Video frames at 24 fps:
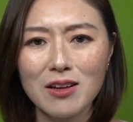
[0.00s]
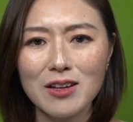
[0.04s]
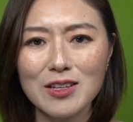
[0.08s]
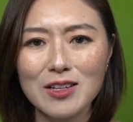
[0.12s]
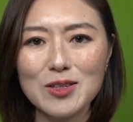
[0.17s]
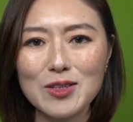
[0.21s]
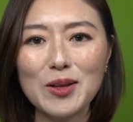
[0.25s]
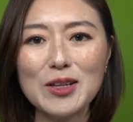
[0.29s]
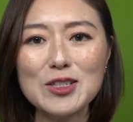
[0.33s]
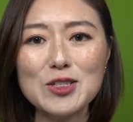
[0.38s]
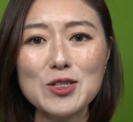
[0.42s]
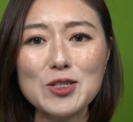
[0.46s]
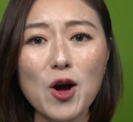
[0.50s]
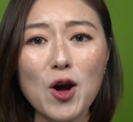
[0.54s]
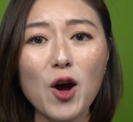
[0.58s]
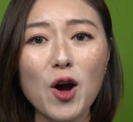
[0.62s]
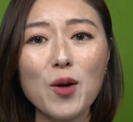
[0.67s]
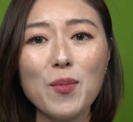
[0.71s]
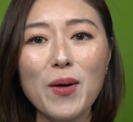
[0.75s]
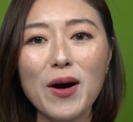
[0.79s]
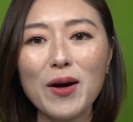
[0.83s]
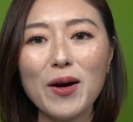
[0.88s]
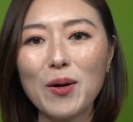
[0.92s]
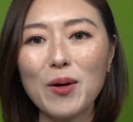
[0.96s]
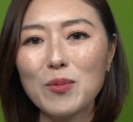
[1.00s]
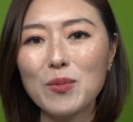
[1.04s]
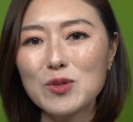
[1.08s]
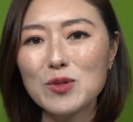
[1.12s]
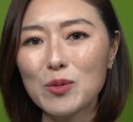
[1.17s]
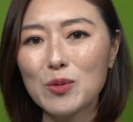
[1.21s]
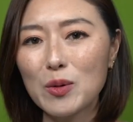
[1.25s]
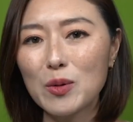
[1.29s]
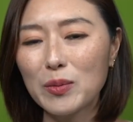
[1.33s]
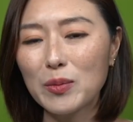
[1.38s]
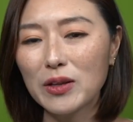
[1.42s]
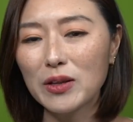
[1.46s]
So let's talk about
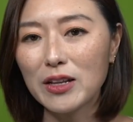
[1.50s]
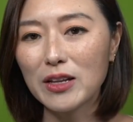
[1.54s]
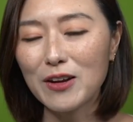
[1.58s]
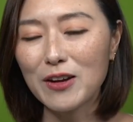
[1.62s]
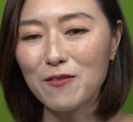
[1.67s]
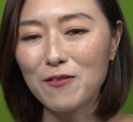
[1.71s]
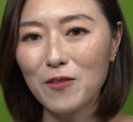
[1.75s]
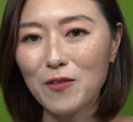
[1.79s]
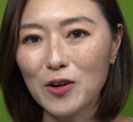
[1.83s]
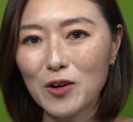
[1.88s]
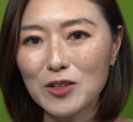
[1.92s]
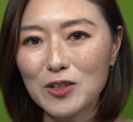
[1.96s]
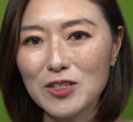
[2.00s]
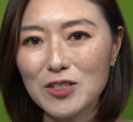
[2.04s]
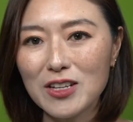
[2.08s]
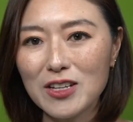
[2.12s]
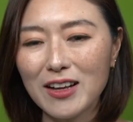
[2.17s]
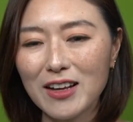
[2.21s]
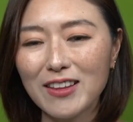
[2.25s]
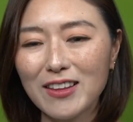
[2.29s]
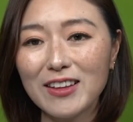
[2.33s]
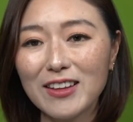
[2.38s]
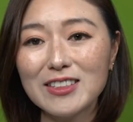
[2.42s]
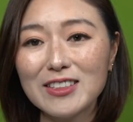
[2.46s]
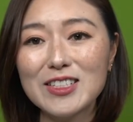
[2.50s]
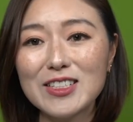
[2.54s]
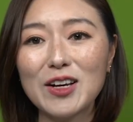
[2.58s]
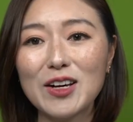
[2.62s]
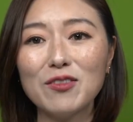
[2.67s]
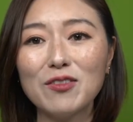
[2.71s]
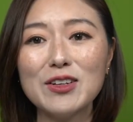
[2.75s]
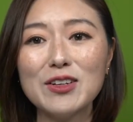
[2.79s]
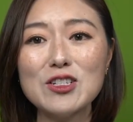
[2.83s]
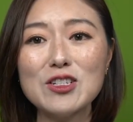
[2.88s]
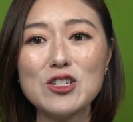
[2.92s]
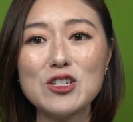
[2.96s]
observability first, then
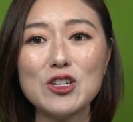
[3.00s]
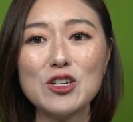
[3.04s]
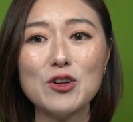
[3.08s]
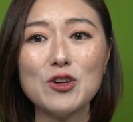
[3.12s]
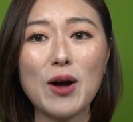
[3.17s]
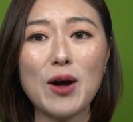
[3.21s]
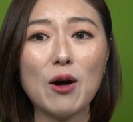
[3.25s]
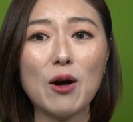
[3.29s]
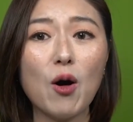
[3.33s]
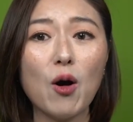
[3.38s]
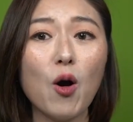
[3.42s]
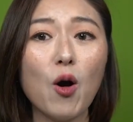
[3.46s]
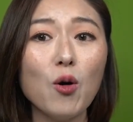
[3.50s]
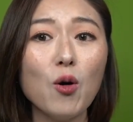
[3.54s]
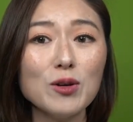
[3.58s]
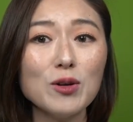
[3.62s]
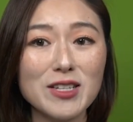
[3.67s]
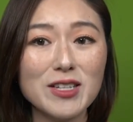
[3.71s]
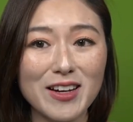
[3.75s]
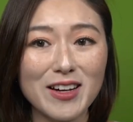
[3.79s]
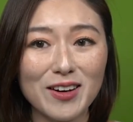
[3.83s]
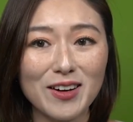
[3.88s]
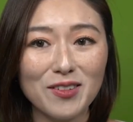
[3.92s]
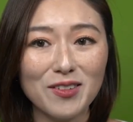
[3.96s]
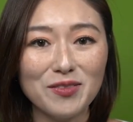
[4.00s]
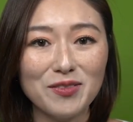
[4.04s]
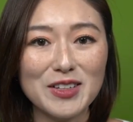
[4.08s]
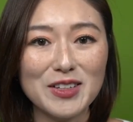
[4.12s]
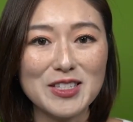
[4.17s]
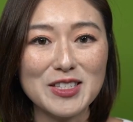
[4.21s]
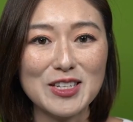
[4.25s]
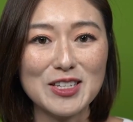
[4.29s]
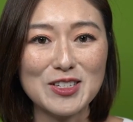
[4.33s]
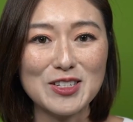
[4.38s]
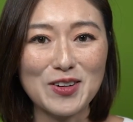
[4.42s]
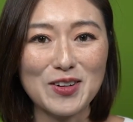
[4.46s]
delve into how OTel
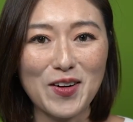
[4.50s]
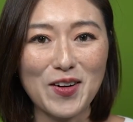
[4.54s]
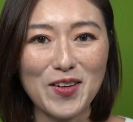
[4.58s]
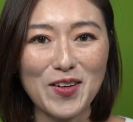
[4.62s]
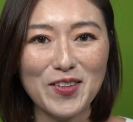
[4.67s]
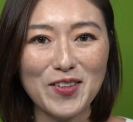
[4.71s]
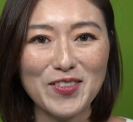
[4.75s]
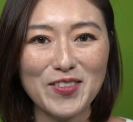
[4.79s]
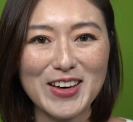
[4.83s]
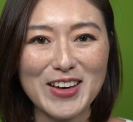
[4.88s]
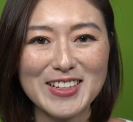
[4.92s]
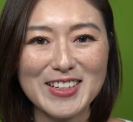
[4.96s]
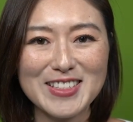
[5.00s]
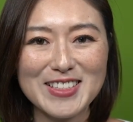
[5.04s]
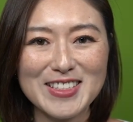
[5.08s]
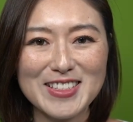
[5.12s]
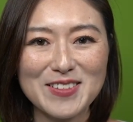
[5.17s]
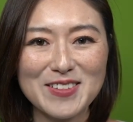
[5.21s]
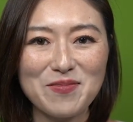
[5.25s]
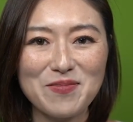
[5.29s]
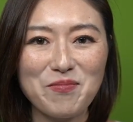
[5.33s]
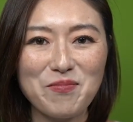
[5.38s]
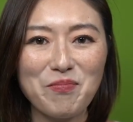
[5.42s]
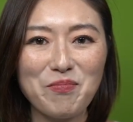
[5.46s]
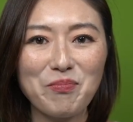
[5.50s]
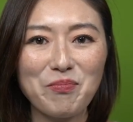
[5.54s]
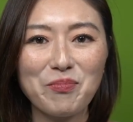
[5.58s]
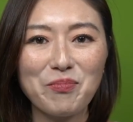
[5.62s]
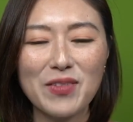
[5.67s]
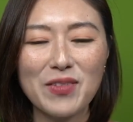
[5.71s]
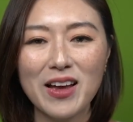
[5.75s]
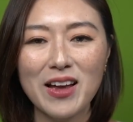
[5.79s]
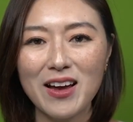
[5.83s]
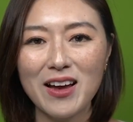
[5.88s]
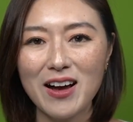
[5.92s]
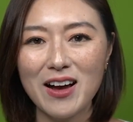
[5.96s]
fits into all of this.
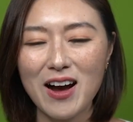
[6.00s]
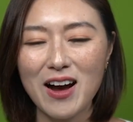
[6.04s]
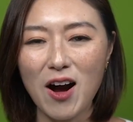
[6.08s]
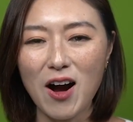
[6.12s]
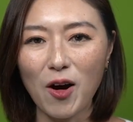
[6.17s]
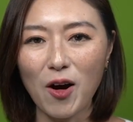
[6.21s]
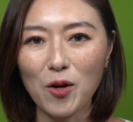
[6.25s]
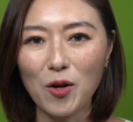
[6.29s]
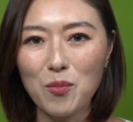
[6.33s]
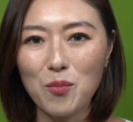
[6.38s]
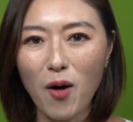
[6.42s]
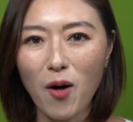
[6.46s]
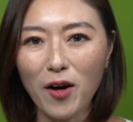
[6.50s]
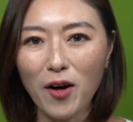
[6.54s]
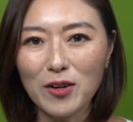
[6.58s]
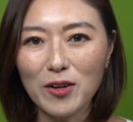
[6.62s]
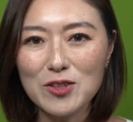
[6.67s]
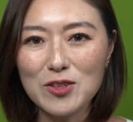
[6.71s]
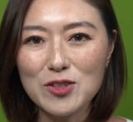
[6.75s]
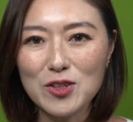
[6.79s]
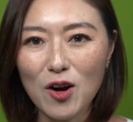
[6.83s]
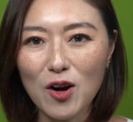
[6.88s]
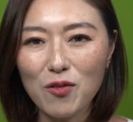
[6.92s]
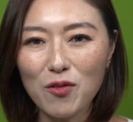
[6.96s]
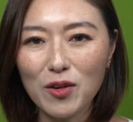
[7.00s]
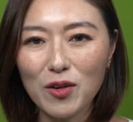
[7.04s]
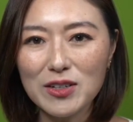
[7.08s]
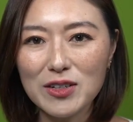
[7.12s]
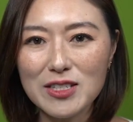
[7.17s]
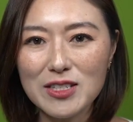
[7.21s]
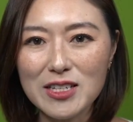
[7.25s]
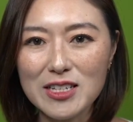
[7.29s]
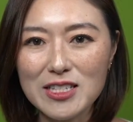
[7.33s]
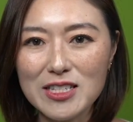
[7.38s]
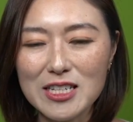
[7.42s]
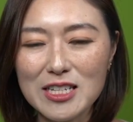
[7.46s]
Our modern software
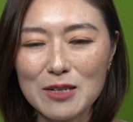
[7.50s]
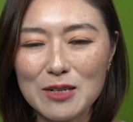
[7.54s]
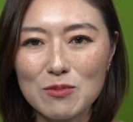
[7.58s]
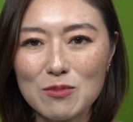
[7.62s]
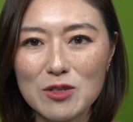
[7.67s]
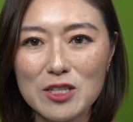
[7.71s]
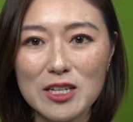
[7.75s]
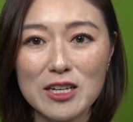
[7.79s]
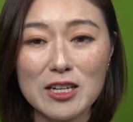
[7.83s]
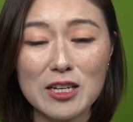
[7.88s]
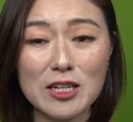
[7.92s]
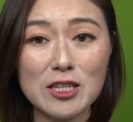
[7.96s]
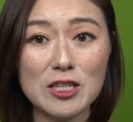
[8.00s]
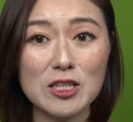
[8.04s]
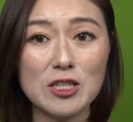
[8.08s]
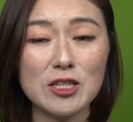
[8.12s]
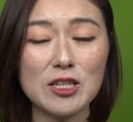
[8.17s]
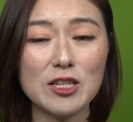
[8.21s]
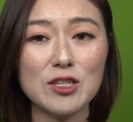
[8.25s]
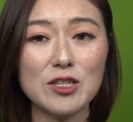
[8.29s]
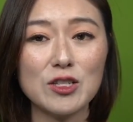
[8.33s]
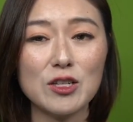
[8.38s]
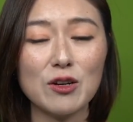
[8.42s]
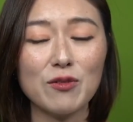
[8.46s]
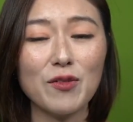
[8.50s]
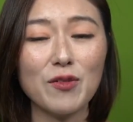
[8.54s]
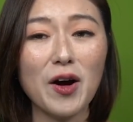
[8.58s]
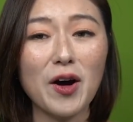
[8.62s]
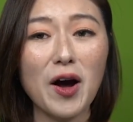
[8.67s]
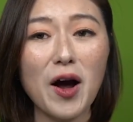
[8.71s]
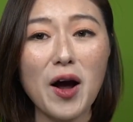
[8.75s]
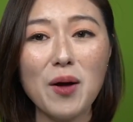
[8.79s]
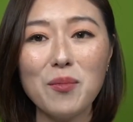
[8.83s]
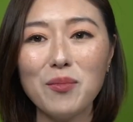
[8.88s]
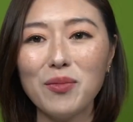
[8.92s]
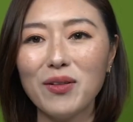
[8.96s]
systems can consist of
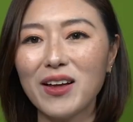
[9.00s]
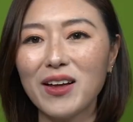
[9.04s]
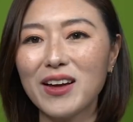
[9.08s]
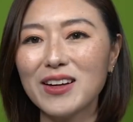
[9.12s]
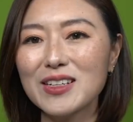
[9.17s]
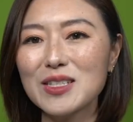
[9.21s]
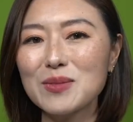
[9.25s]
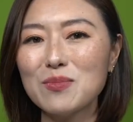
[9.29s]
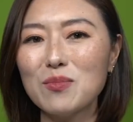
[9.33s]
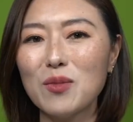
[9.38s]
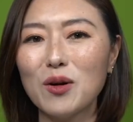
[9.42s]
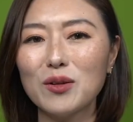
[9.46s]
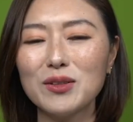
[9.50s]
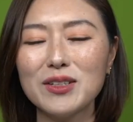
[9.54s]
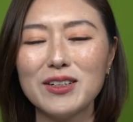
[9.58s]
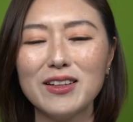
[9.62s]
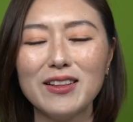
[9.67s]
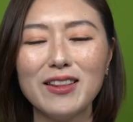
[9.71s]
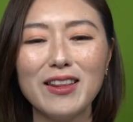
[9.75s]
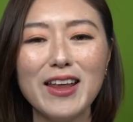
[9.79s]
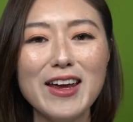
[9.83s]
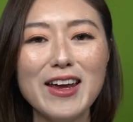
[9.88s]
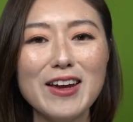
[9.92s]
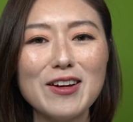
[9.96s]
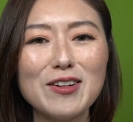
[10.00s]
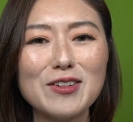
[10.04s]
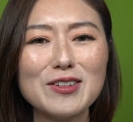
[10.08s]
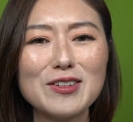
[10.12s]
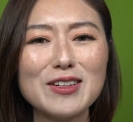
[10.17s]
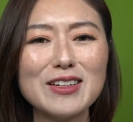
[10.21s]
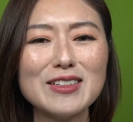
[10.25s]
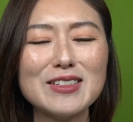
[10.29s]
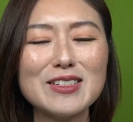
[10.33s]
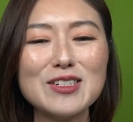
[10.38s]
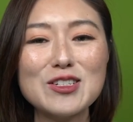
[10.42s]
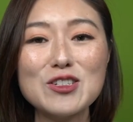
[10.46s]
complex, multi-layered,
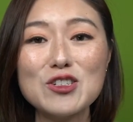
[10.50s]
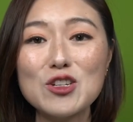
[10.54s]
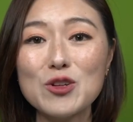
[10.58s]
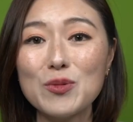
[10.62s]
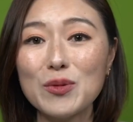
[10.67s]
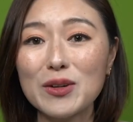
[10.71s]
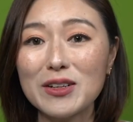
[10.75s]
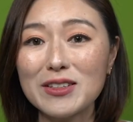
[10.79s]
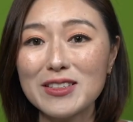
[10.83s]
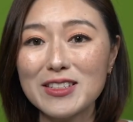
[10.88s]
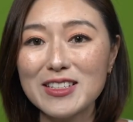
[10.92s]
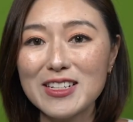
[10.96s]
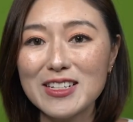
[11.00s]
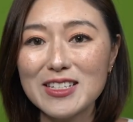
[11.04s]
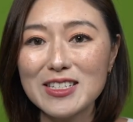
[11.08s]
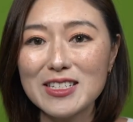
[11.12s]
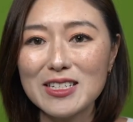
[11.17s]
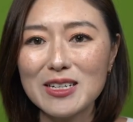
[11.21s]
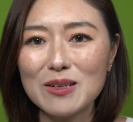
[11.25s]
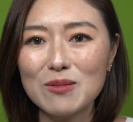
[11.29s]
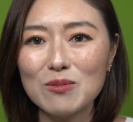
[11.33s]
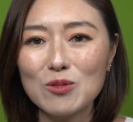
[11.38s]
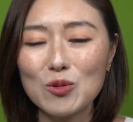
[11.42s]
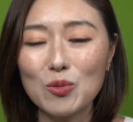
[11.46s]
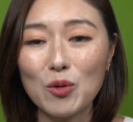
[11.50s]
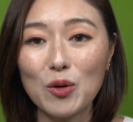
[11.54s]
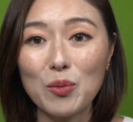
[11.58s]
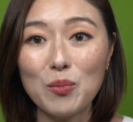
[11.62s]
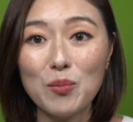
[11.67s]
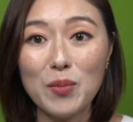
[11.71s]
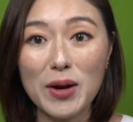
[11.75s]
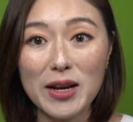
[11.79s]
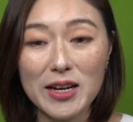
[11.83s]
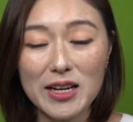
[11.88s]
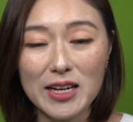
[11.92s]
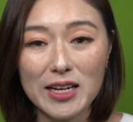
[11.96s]
and distributed systems with
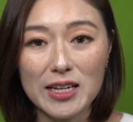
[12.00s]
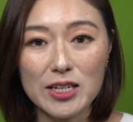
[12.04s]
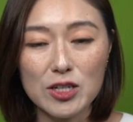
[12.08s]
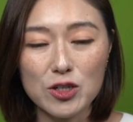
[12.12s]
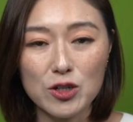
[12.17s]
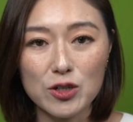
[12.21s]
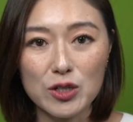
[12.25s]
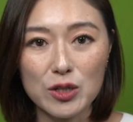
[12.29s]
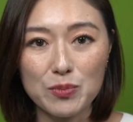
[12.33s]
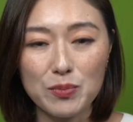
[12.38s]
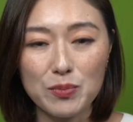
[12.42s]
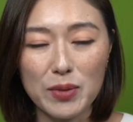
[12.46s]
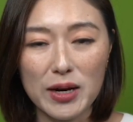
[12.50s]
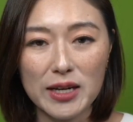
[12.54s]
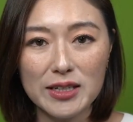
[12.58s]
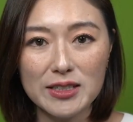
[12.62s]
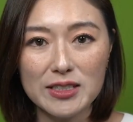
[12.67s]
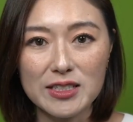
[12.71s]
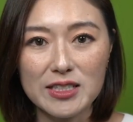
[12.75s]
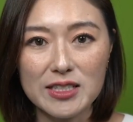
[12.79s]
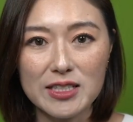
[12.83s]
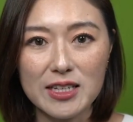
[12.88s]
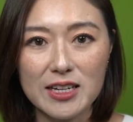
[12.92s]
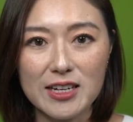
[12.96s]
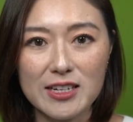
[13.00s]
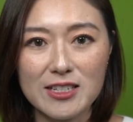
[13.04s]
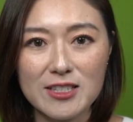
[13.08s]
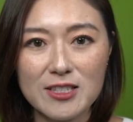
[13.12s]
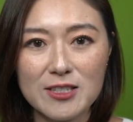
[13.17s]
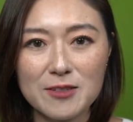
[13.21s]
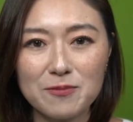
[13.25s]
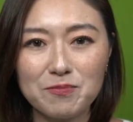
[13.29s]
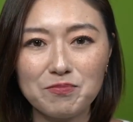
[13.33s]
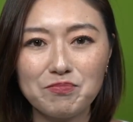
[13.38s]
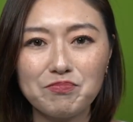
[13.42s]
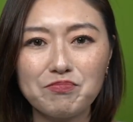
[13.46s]
many
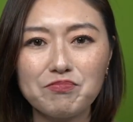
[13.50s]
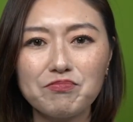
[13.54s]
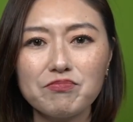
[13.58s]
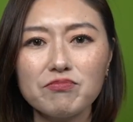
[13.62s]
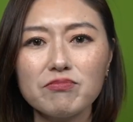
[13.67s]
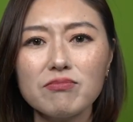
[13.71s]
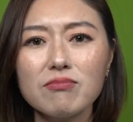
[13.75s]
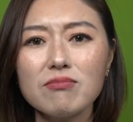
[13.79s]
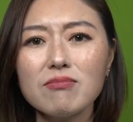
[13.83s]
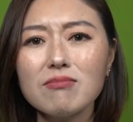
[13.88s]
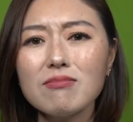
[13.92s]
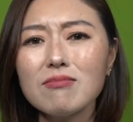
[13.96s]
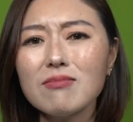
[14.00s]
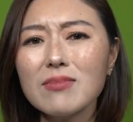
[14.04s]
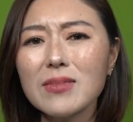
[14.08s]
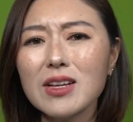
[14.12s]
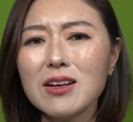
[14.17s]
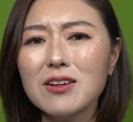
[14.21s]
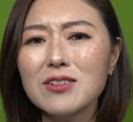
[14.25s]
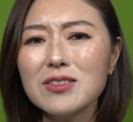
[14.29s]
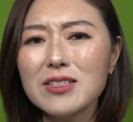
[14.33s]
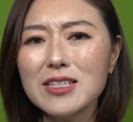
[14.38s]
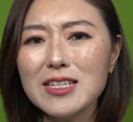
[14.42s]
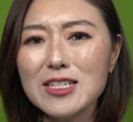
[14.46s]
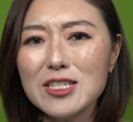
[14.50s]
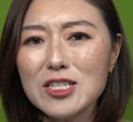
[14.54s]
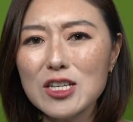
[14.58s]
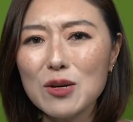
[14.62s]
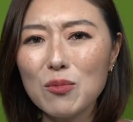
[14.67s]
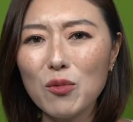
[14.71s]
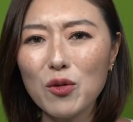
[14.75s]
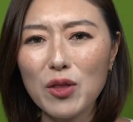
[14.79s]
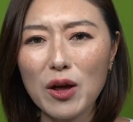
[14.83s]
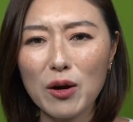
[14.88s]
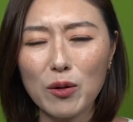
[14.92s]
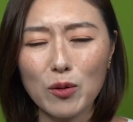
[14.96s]
interdependencies. A system
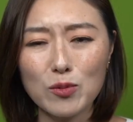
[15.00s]
without